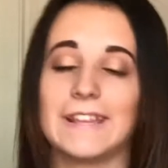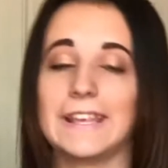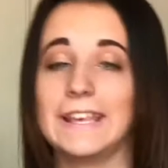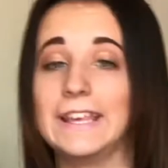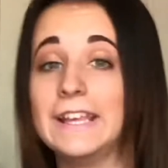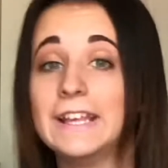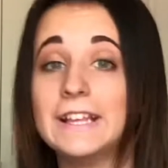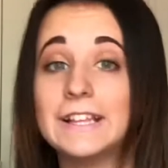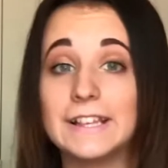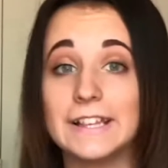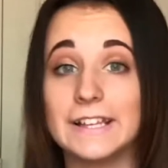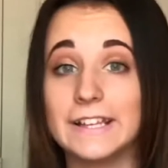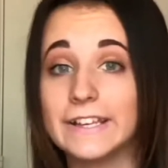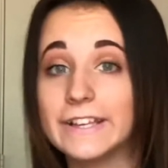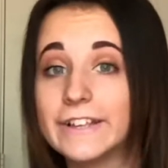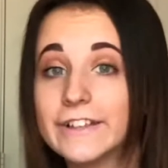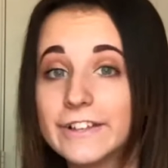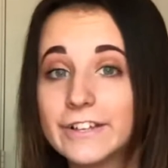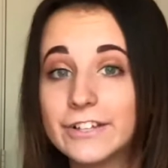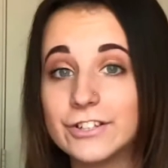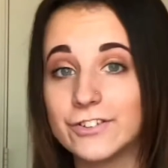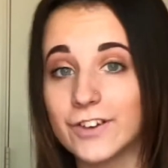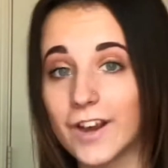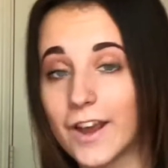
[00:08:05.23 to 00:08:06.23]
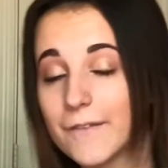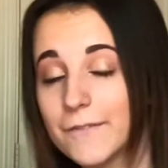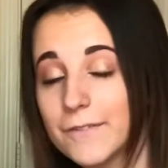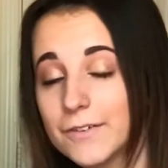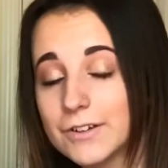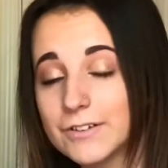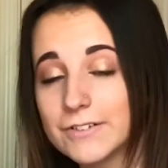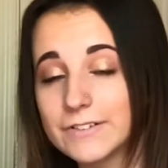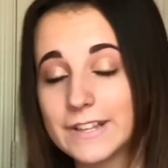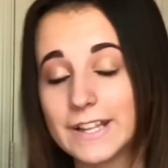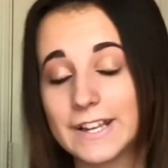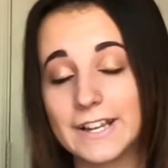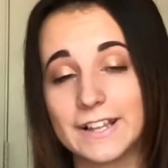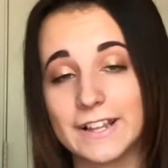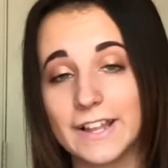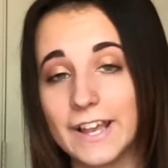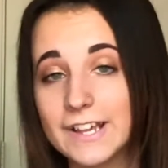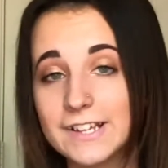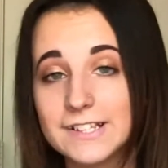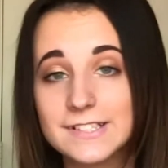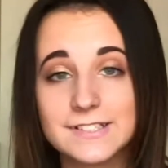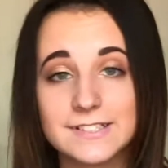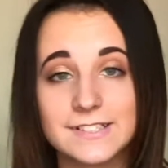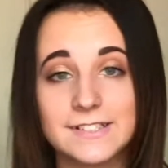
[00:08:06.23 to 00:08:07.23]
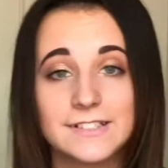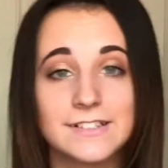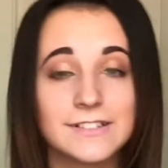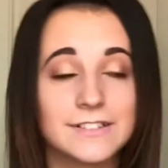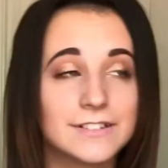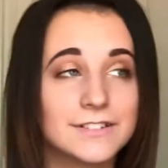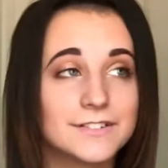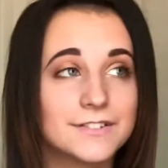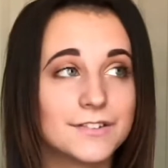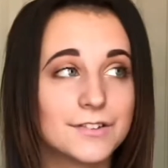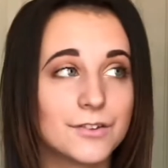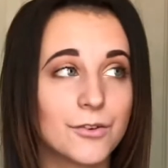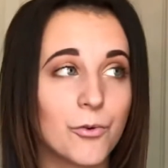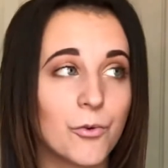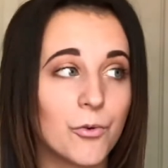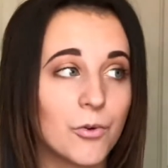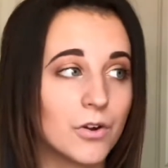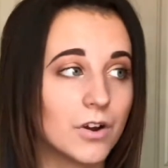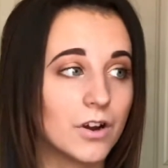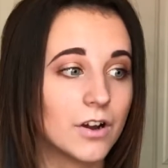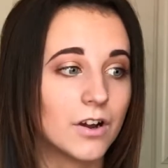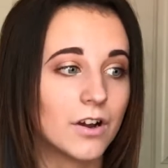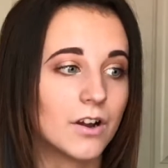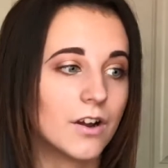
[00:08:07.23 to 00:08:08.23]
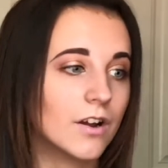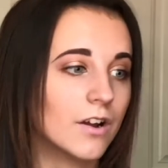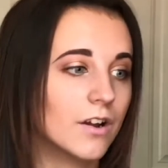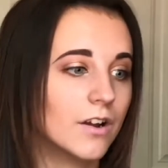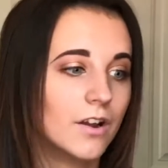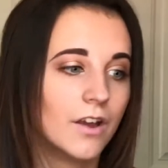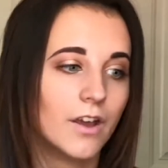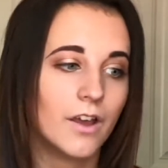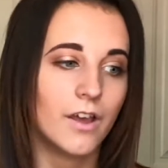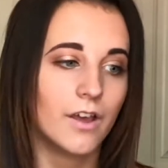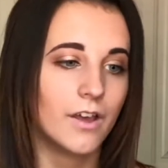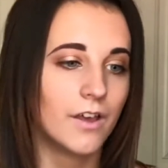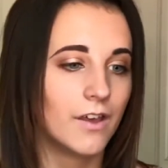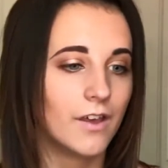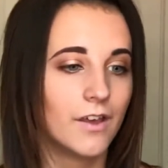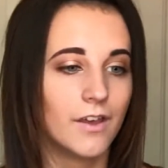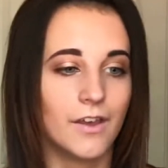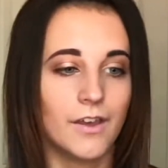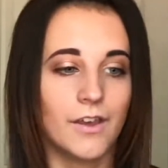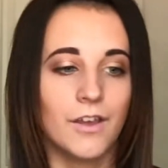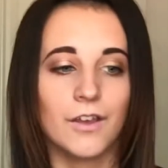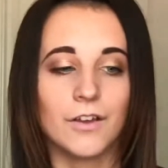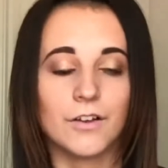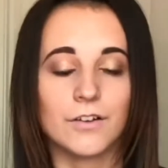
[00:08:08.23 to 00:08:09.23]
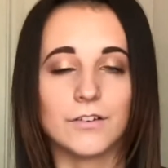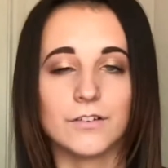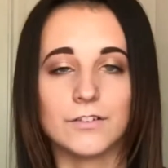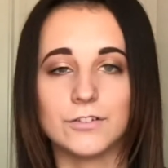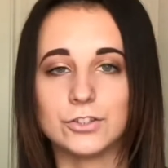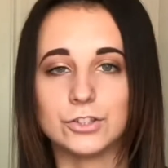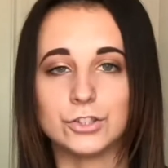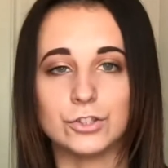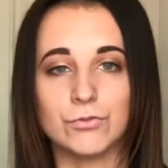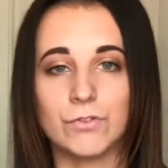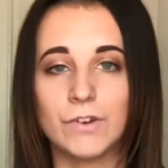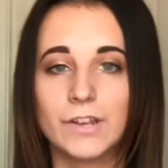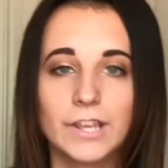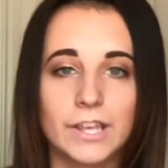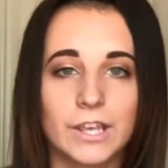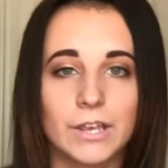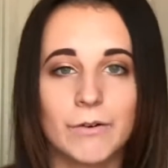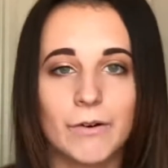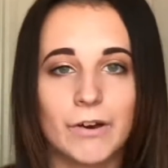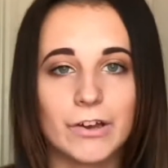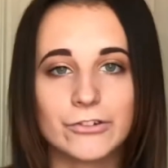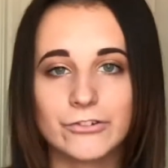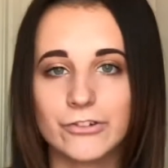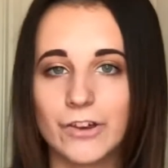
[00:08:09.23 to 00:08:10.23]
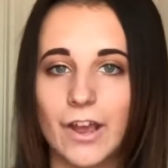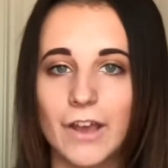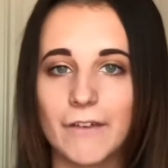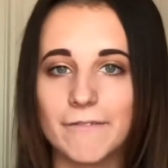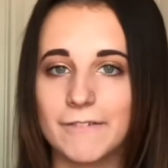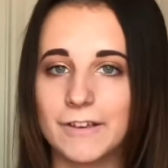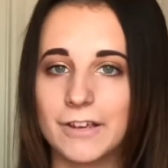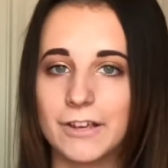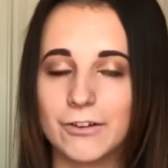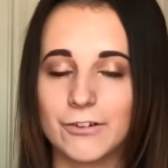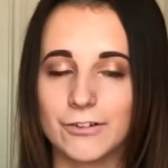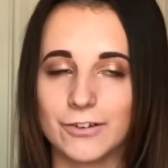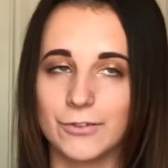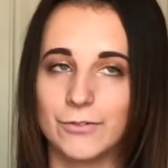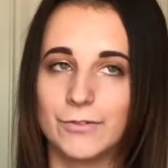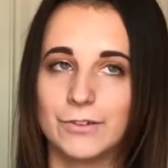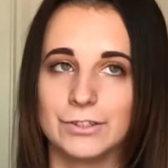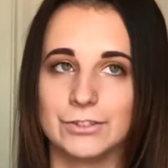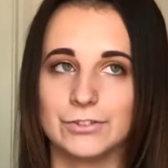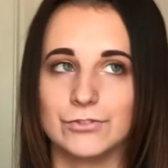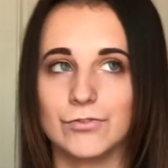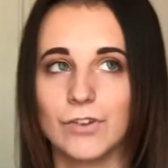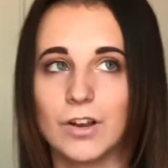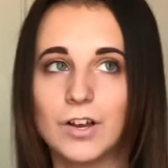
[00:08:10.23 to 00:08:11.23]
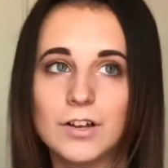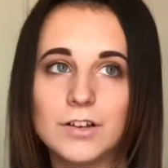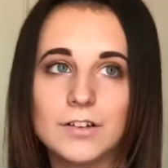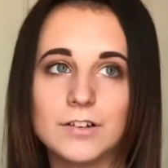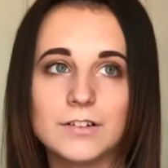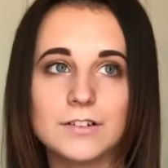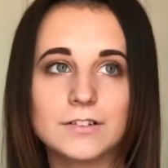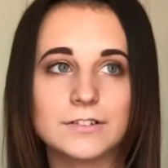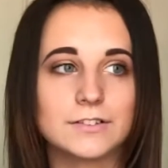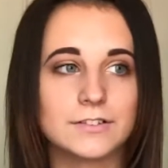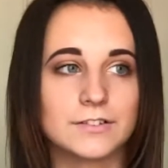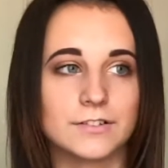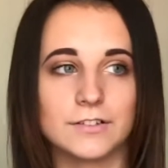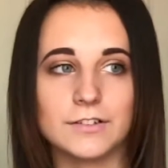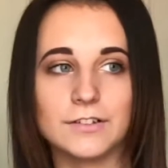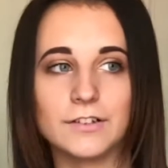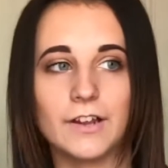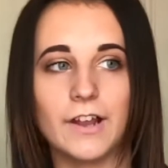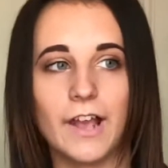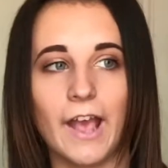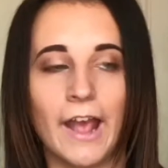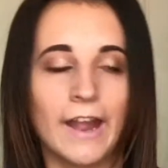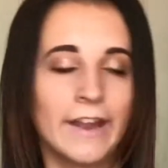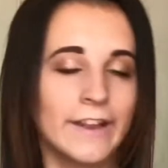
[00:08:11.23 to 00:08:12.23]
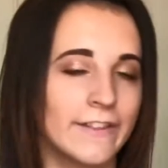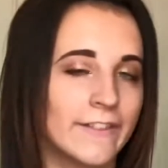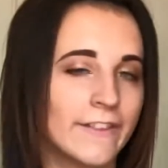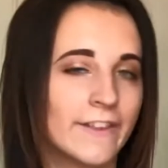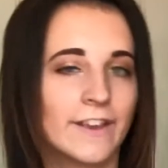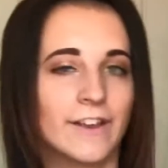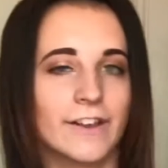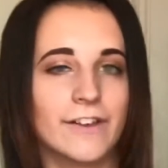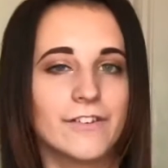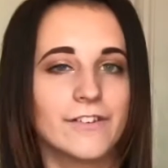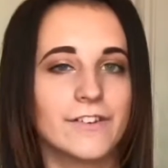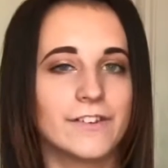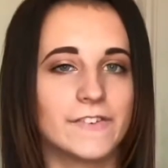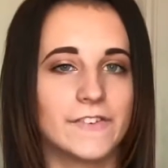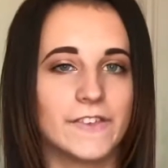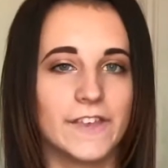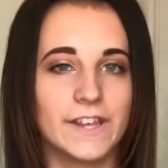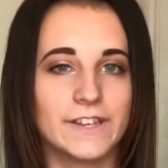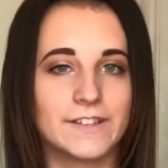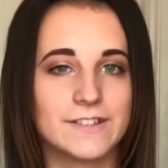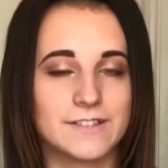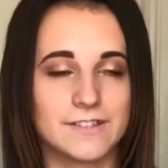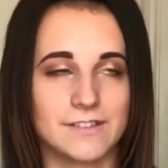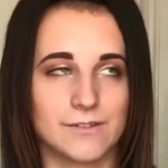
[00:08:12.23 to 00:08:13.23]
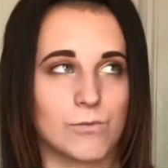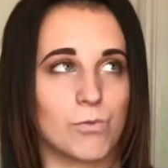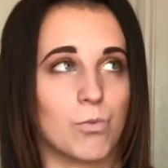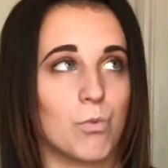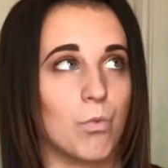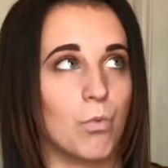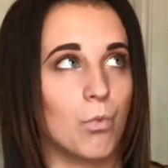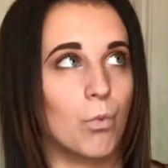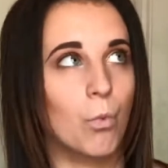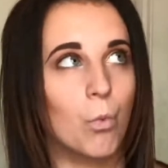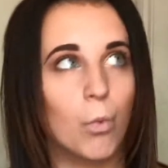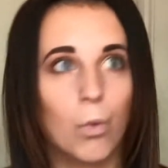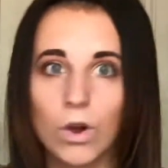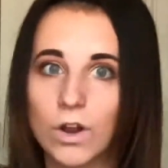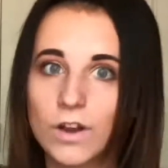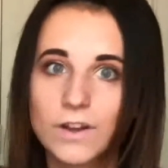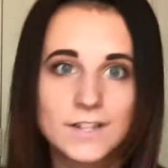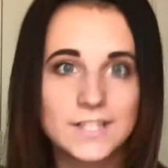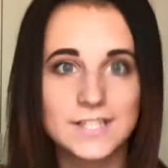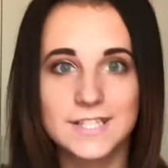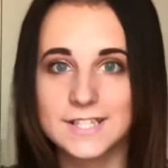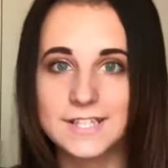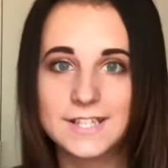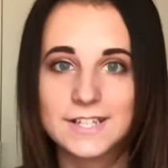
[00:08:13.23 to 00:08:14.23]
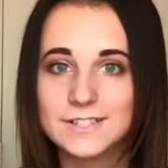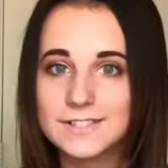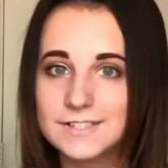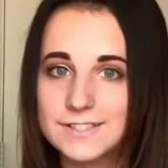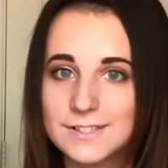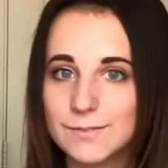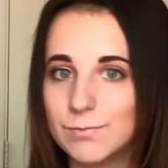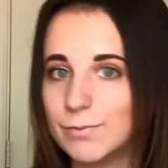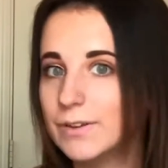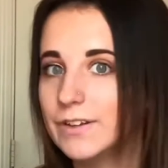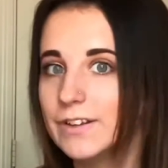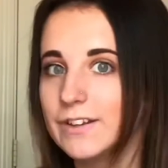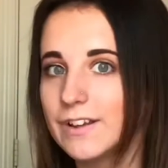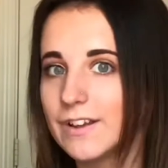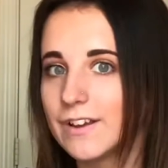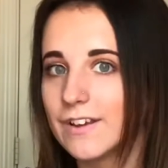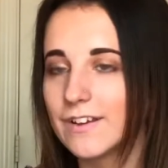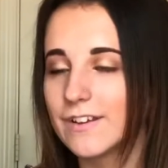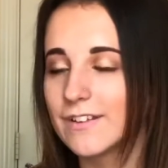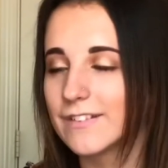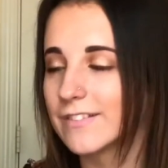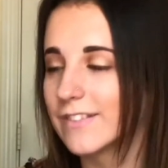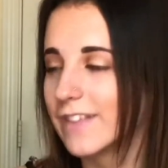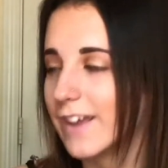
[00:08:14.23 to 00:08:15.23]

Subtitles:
illegally driving without a license or drinking while driving or doing drugs or anything else that's worse than speeding.